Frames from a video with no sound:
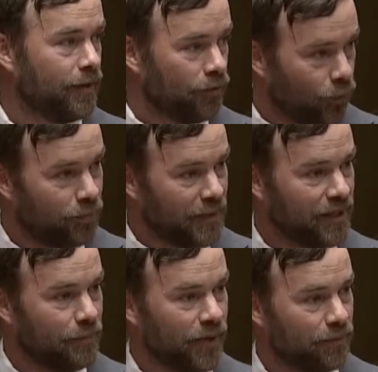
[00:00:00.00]
told me
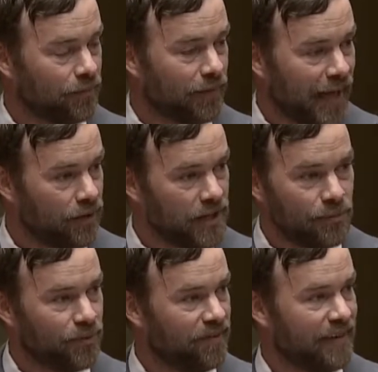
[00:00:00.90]
about how he
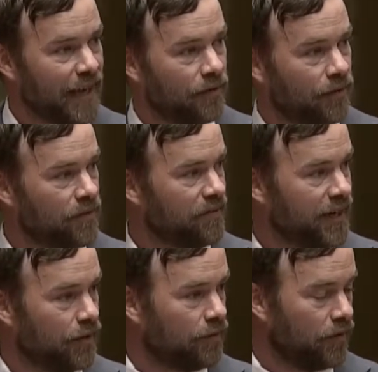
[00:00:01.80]
would stand on the
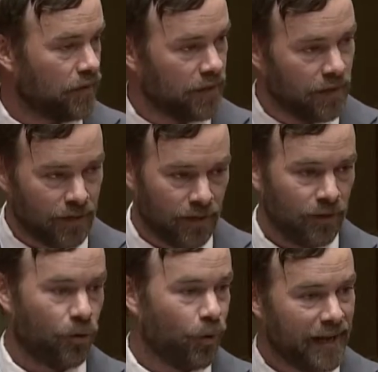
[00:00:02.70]
stairs of the
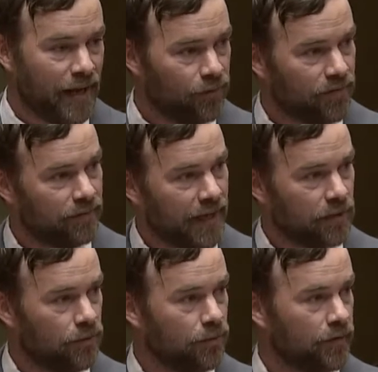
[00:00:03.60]
courthouse in
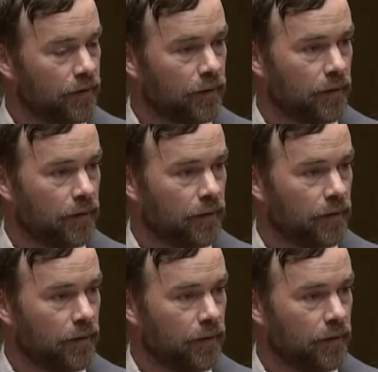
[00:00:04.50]
Vancouver,